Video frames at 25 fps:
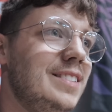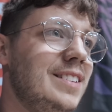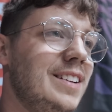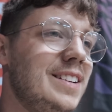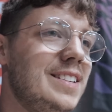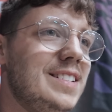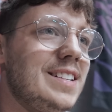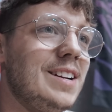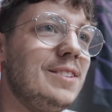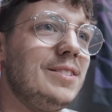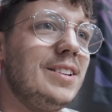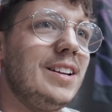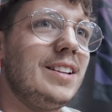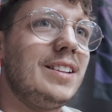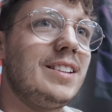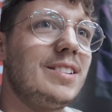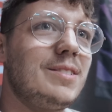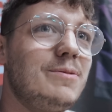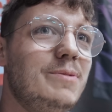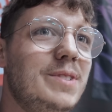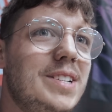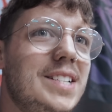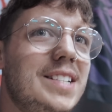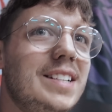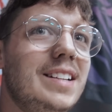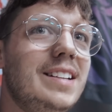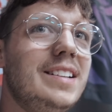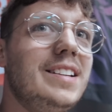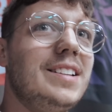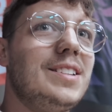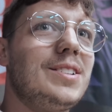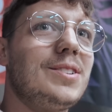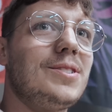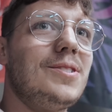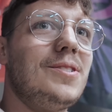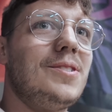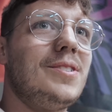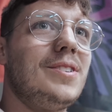Turns out that we still need
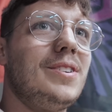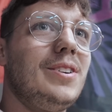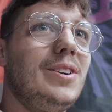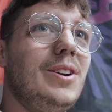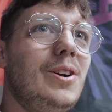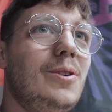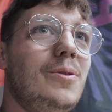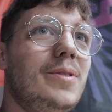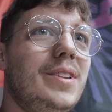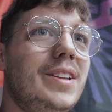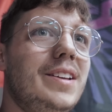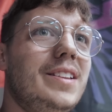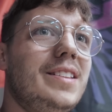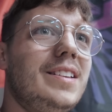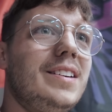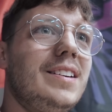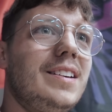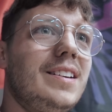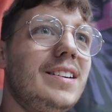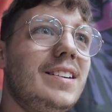to lower it, I think.